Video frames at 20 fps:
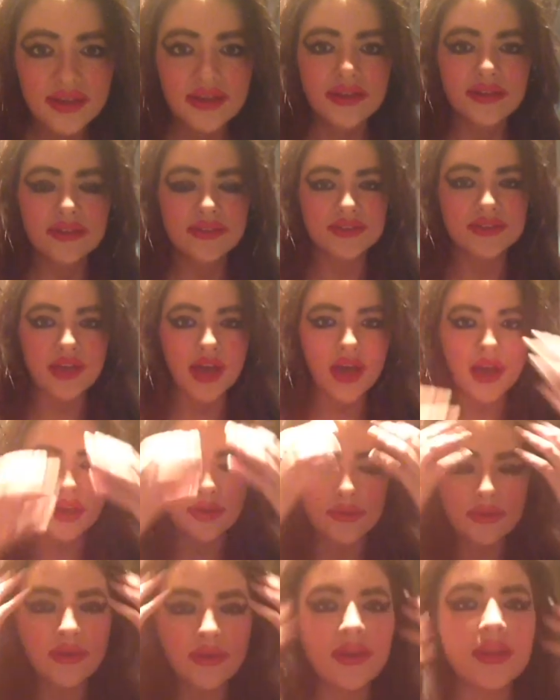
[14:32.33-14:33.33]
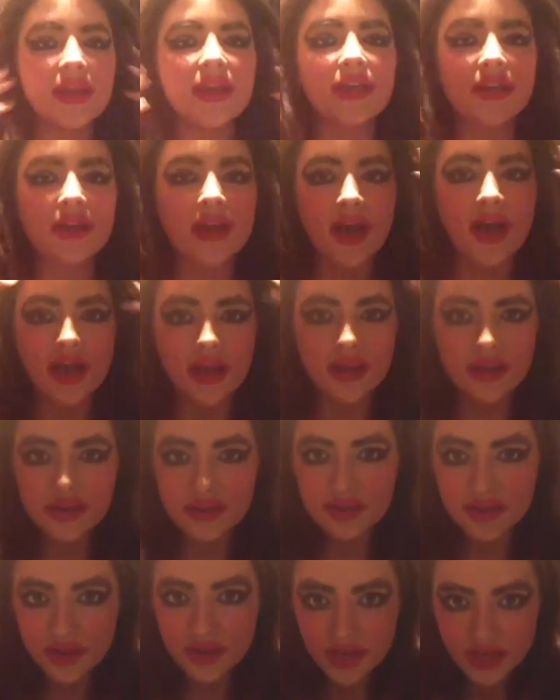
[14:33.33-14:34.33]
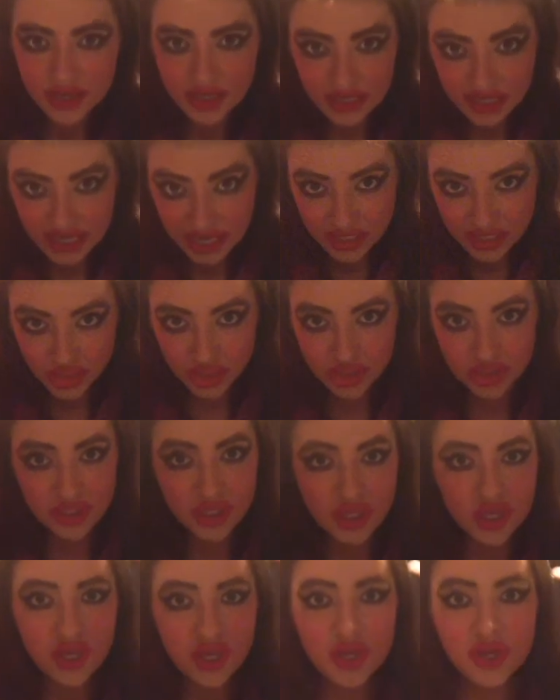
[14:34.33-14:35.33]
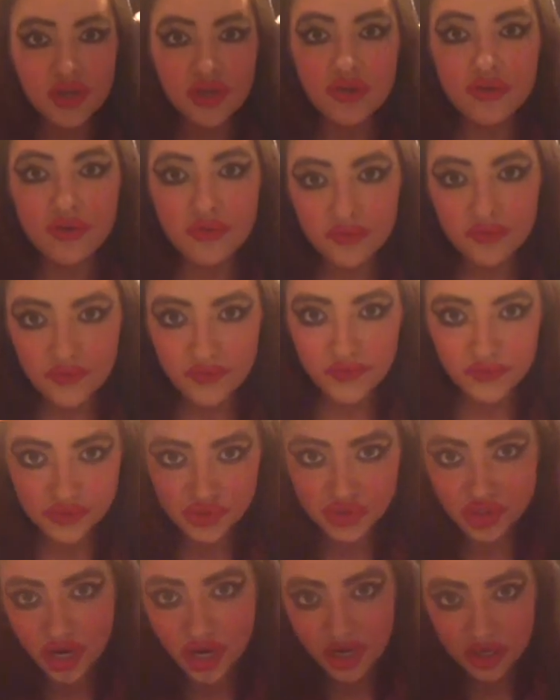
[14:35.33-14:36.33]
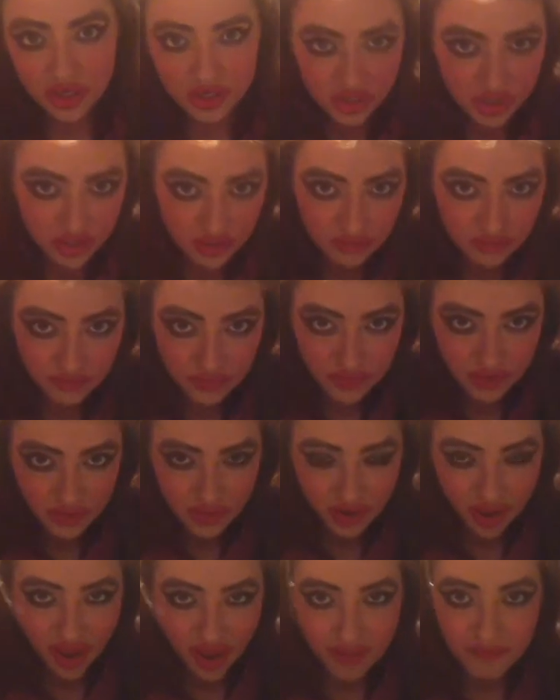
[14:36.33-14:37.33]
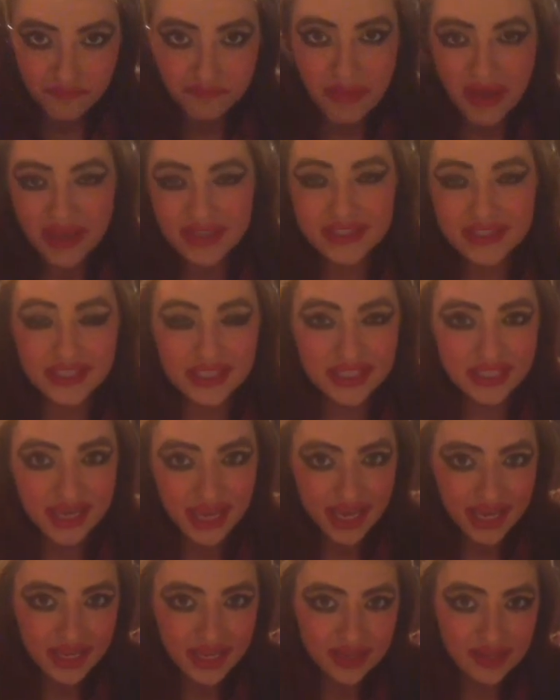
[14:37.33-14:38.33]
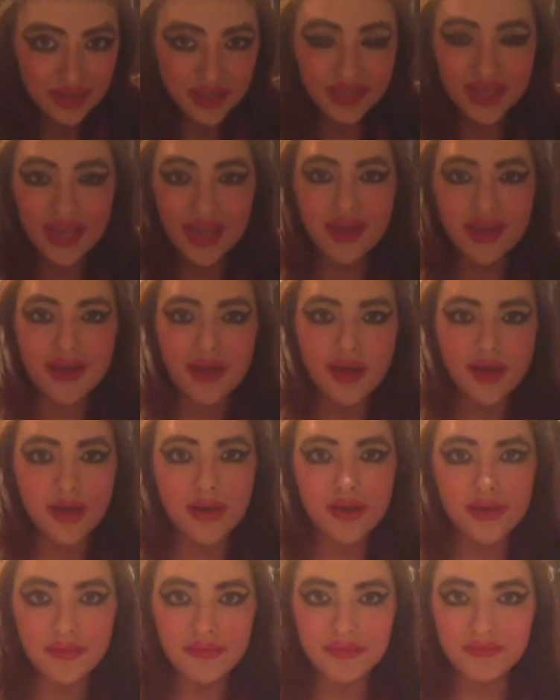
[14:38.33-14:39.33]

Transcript: So here you go. Now just chuck, like, basically get a